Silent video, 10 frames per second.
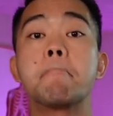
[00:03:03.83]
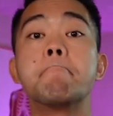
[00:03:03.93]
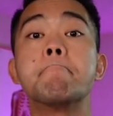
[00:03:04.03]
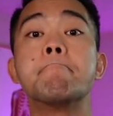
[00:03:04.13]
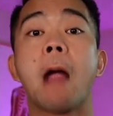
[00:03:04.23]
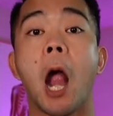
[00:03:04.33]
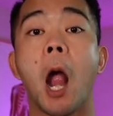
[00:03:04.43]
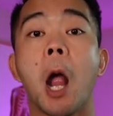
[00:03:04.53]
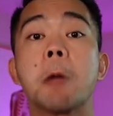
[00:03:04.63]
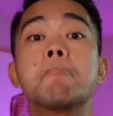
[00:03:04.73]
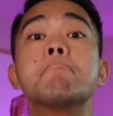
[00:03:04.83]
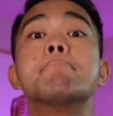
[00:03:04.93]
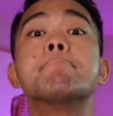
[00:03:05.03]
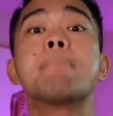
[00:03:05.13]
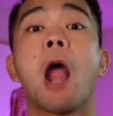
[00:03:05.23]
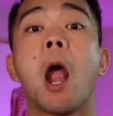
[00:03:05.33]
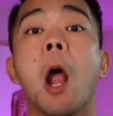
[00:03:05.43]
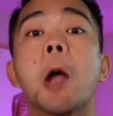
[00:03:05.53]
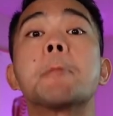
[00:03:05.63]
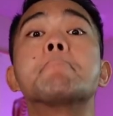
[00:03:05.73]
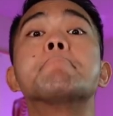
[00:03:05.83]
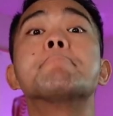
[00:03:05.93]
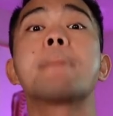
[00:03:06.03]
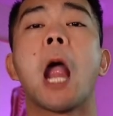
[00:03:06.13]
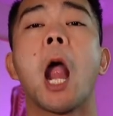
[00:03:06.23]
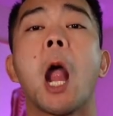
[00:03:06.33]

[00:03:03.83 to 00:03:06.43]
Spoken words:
(no one is talking)